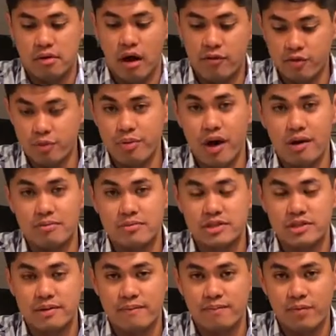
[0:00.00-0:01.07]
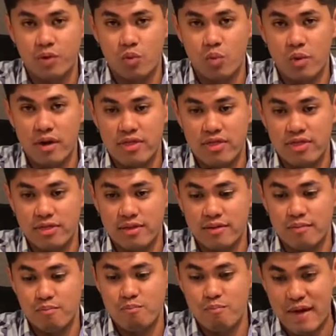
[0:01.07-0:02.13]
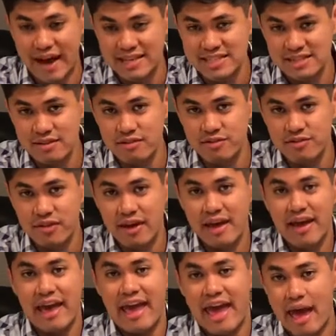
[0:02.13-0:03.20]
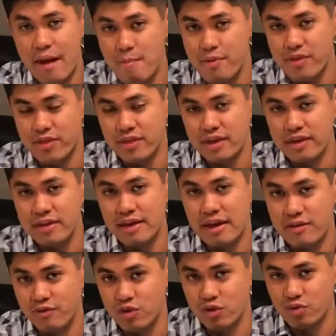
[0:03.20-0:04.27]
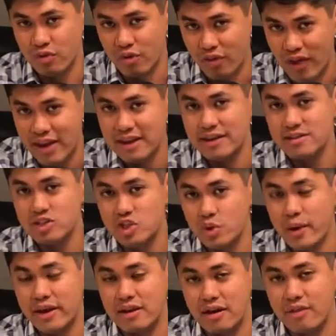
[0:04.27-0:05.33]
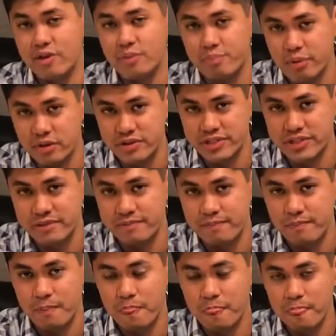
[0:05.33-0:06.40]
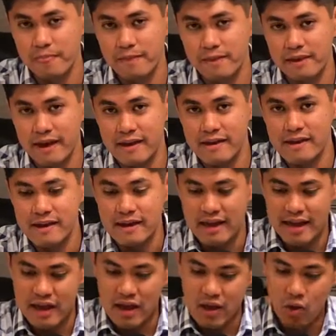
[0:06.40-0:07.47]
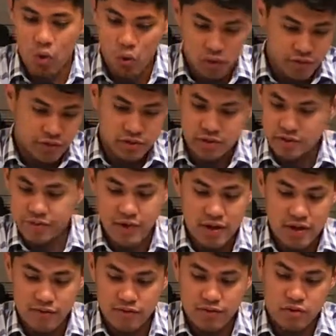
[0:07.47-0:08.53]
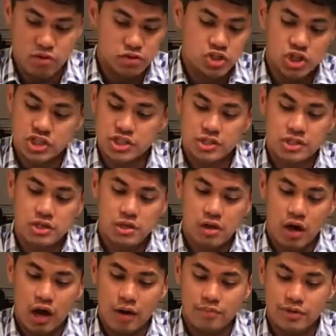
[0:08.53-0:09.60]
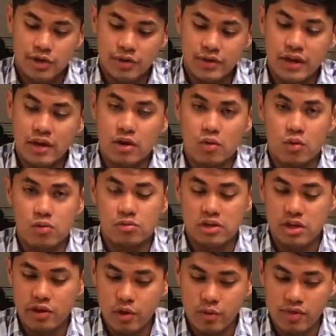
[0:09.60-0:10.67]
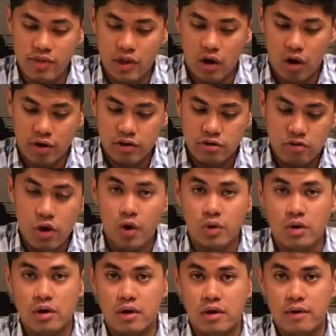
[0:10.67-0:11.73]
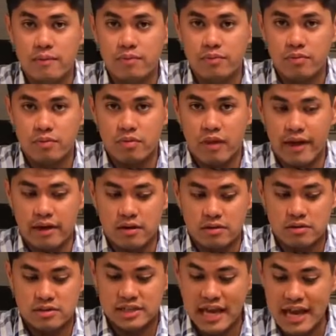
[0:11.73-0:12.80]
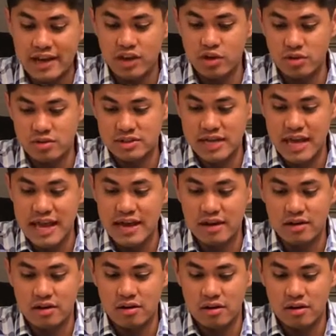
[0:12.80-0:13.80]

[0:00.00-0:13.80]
of your problems with massive empathy if you're relating to another person, okay, or if you're if if you're just um, dealing it dealing with it on your own, like take your take